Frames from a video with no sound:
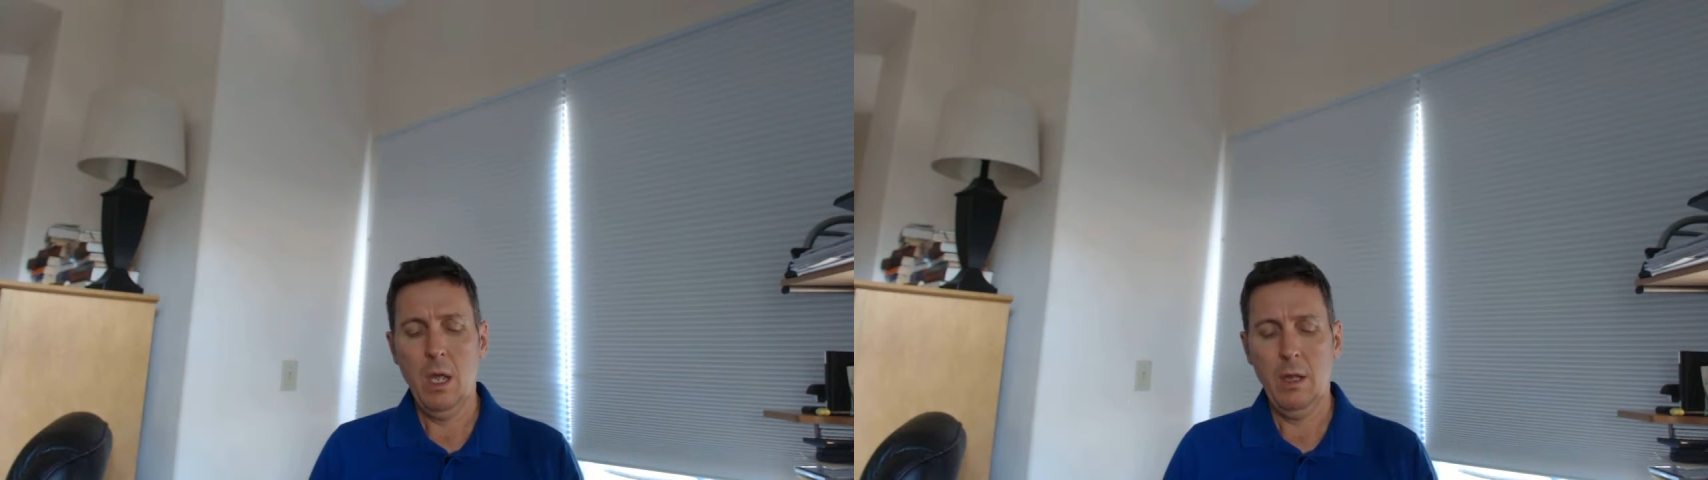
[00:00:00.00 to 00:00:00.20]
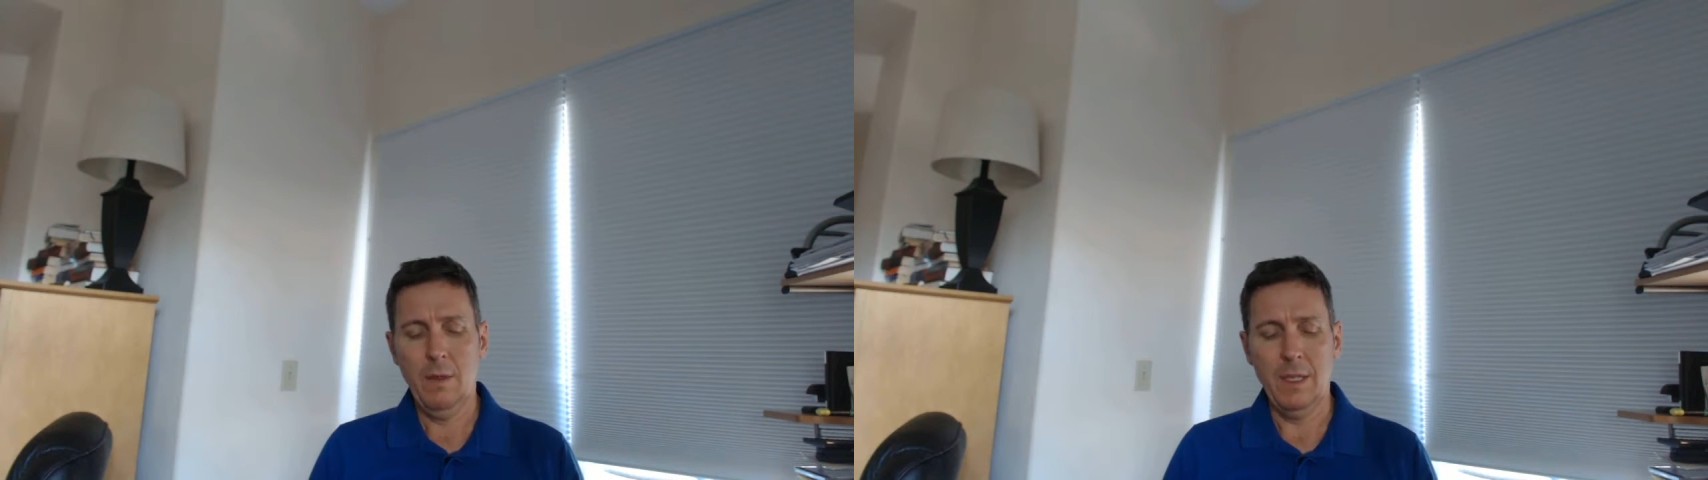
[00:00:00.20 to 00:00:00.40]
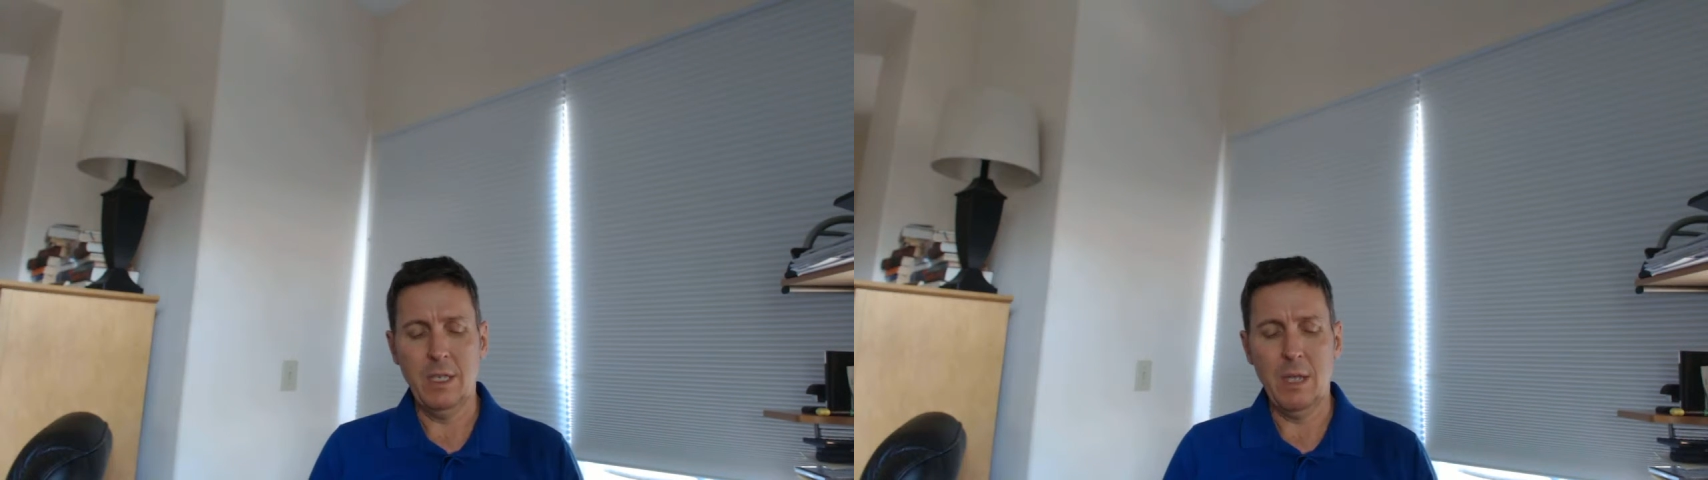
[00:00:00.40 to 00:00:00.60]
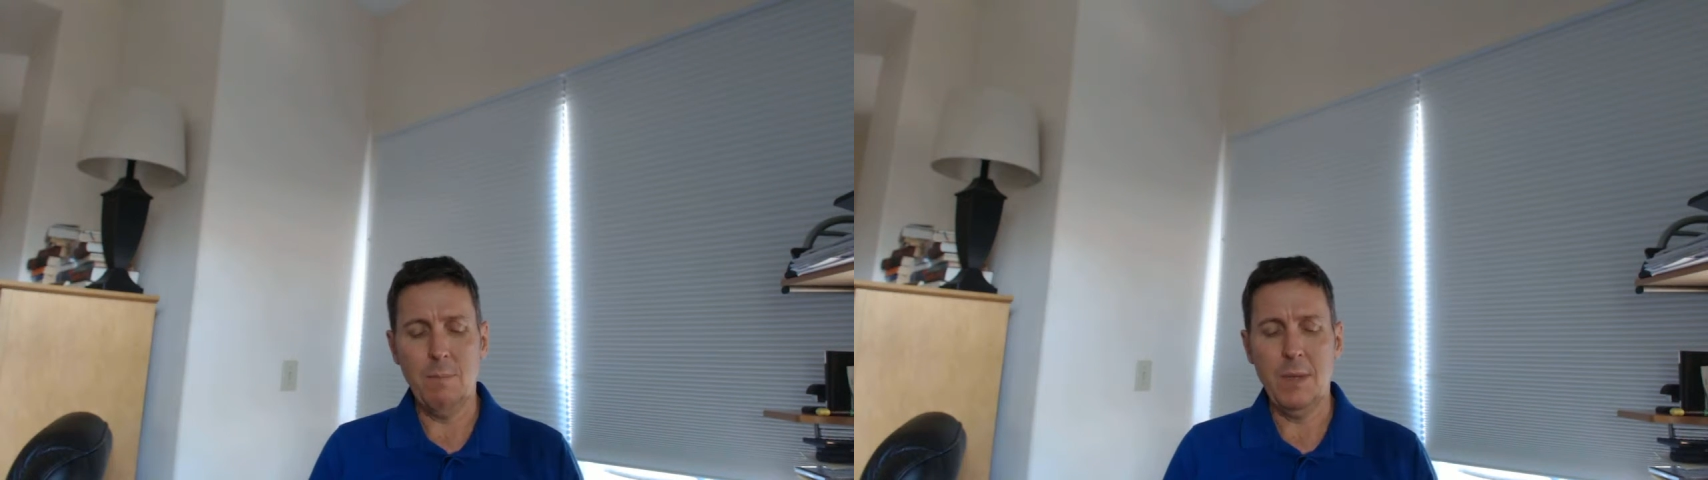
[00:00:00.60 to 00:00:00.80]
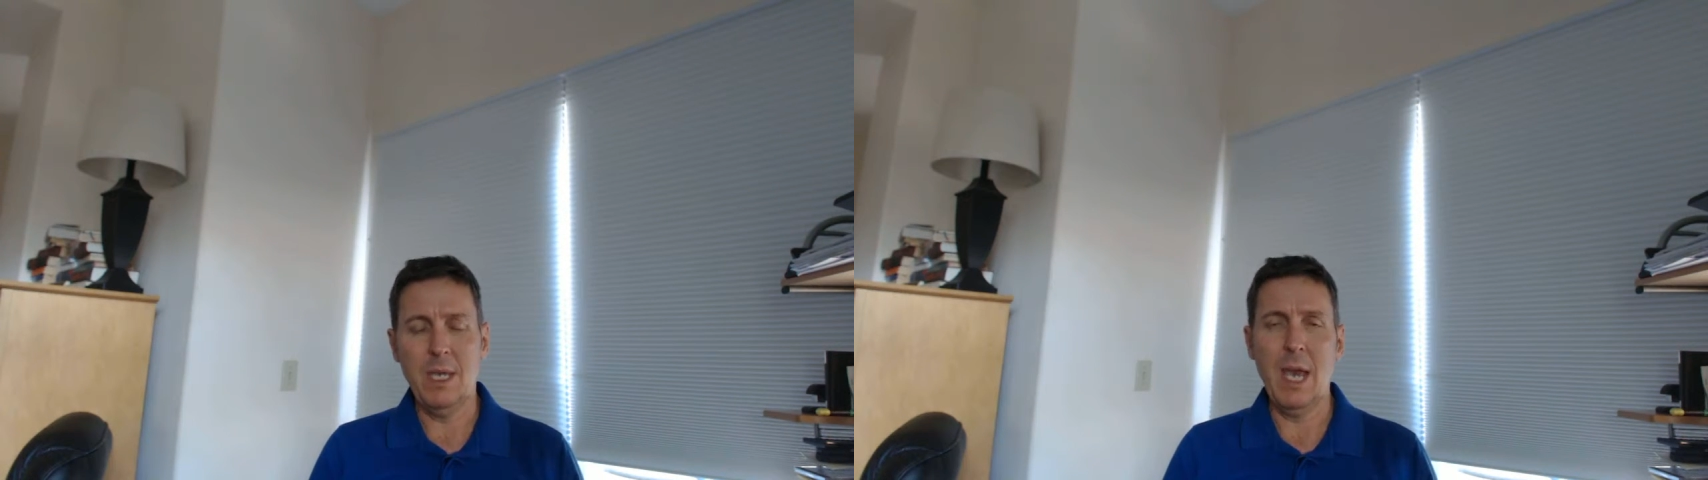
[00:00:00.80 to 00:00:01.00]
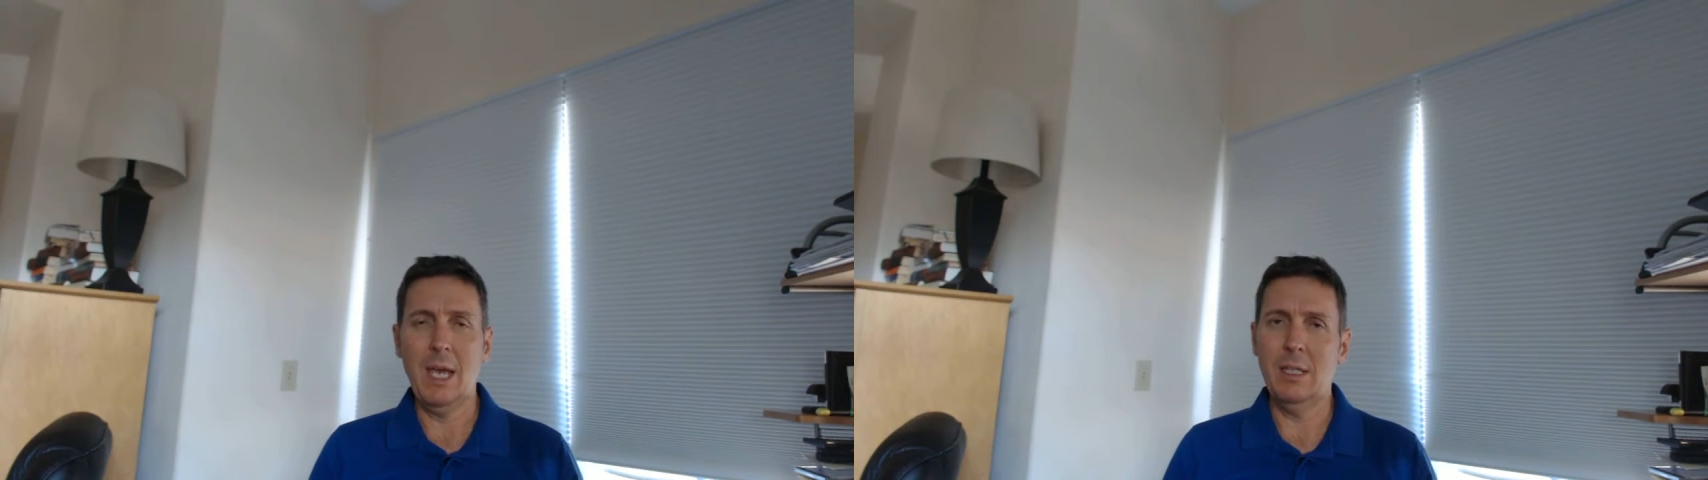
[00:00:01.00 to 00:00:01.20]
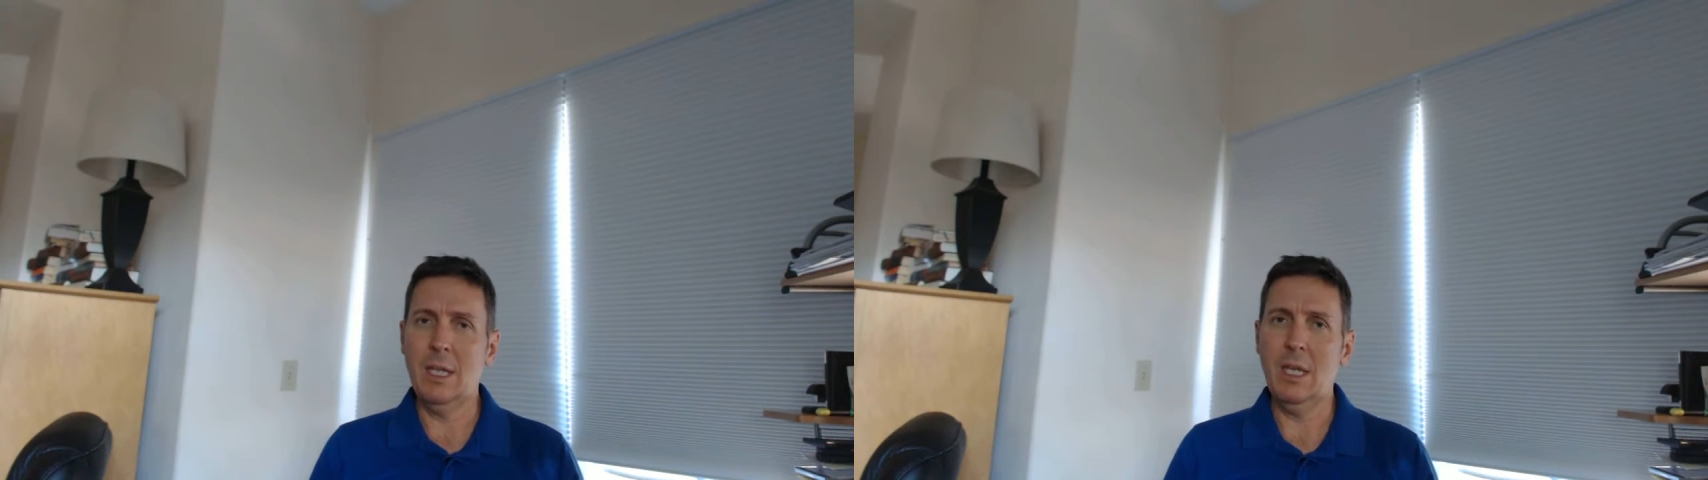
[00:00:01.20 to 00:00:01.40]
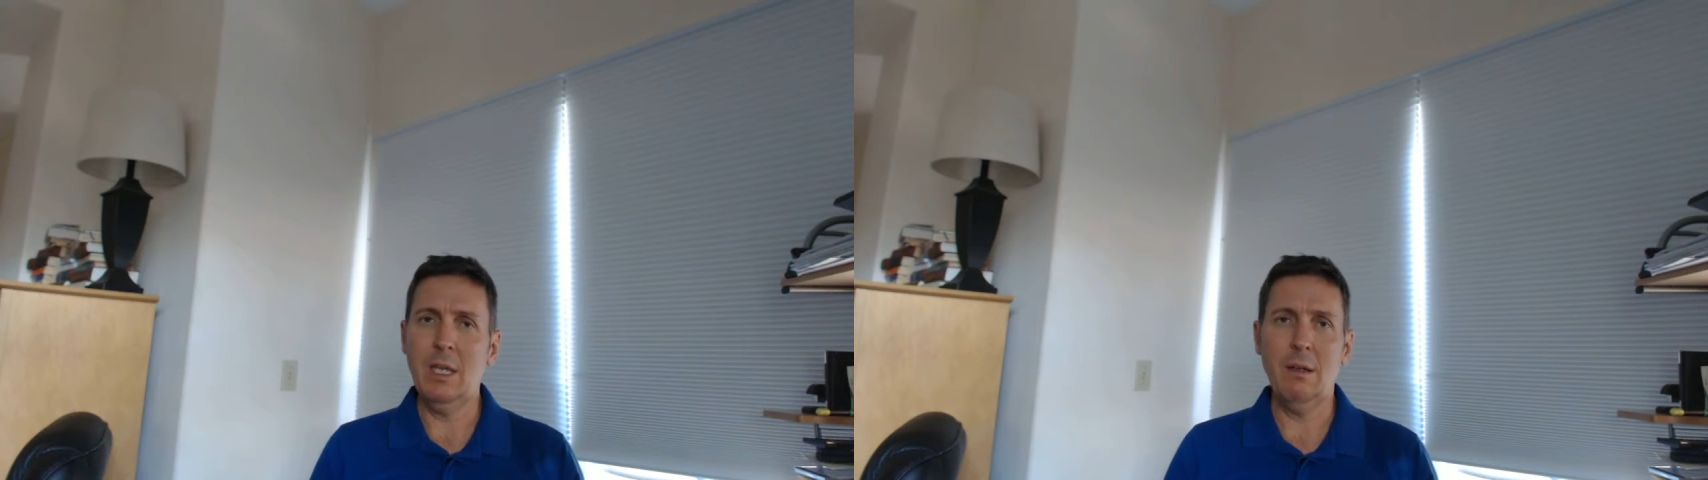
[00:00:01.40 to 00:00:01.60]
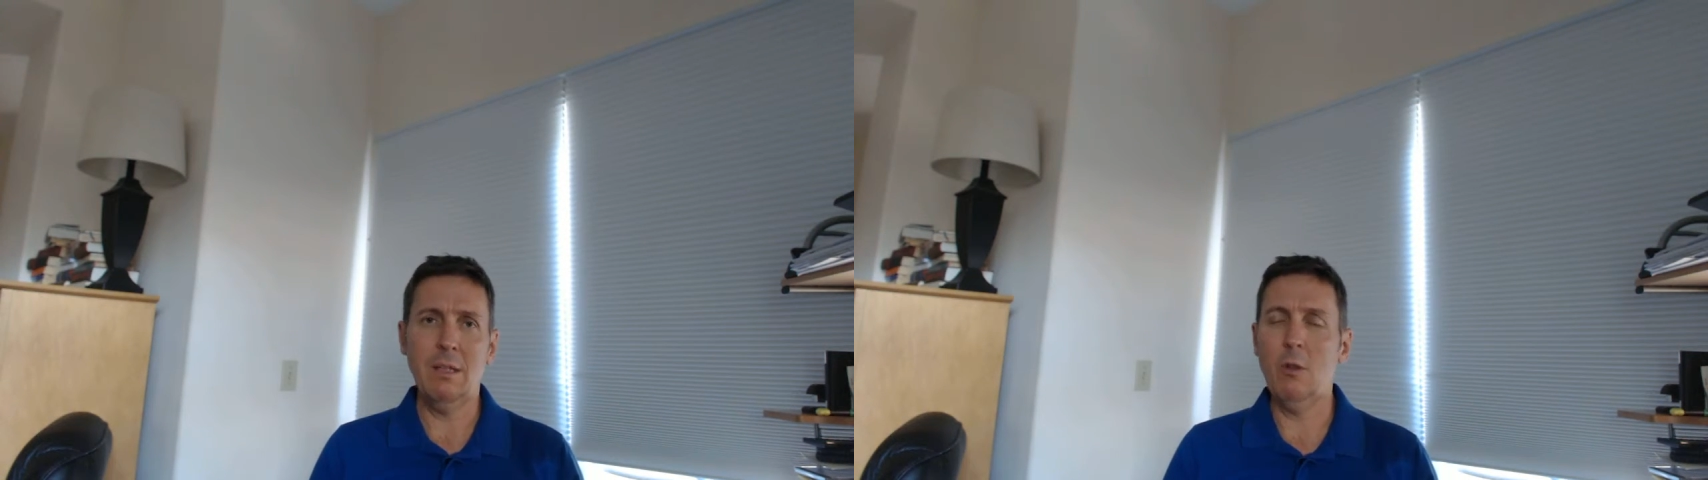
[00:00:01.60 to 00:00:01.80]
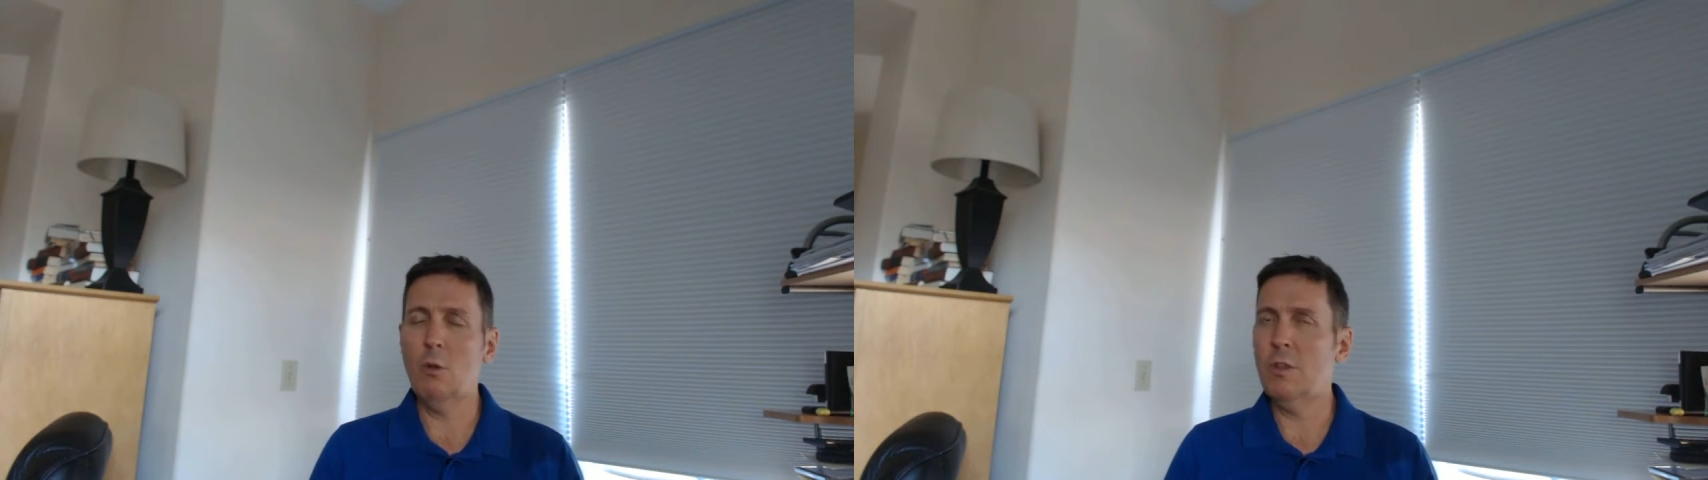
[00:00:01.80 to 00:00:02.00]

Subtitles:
Read it, okay,